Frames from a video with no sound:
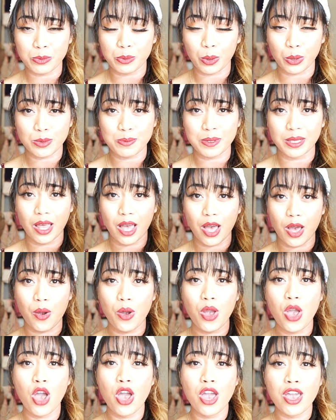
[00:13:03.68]
box below
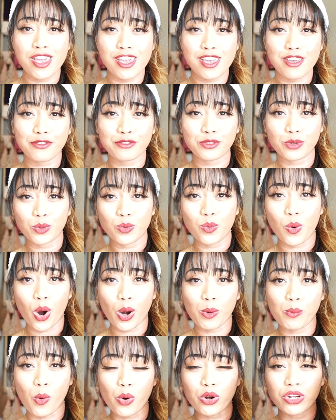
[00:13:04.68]
if you
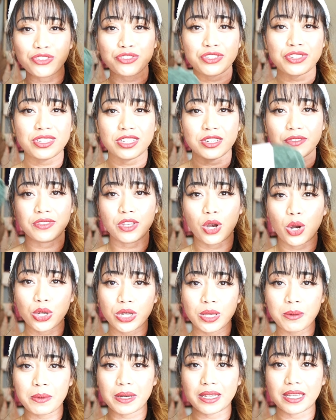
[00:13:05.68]
are more interested of the
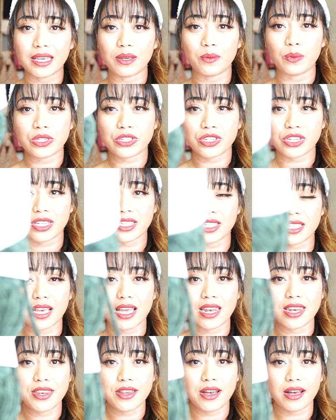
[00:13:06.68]
honey bunny which is
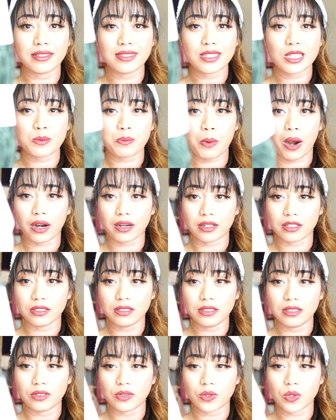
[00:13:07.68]

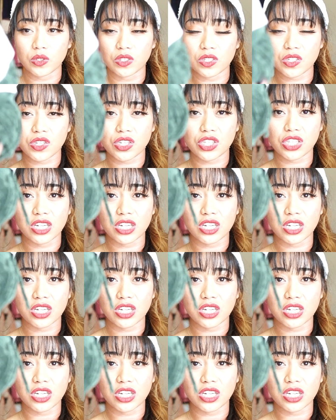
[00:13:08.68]
non-sparkle or this is the